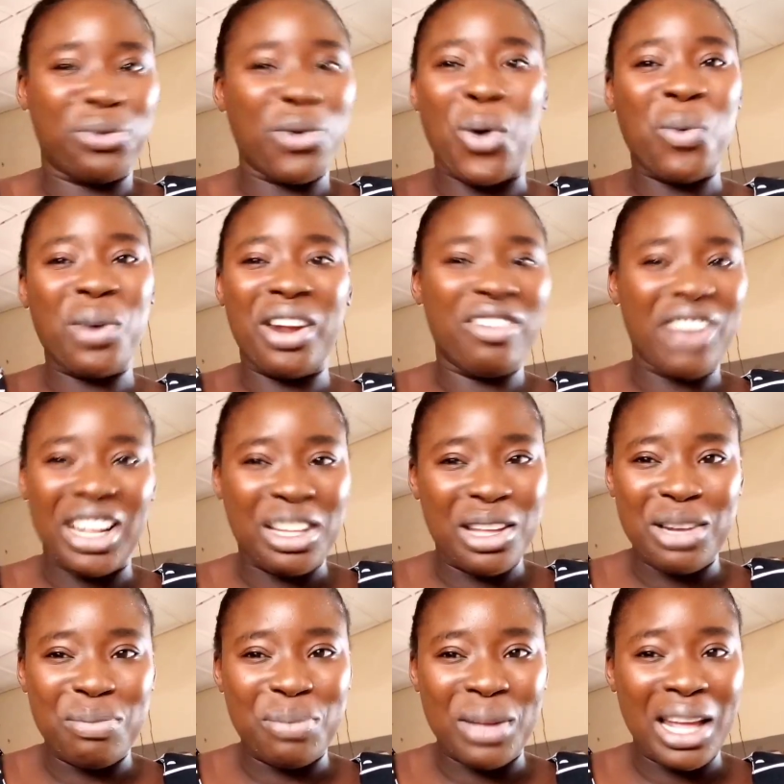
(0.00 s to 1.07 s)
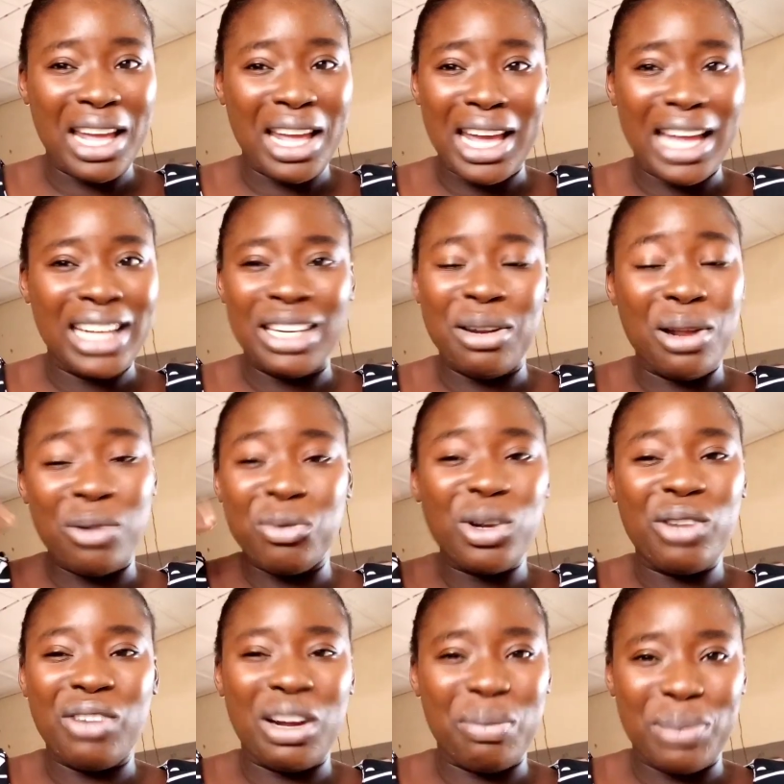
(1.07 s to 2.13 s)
or whatever the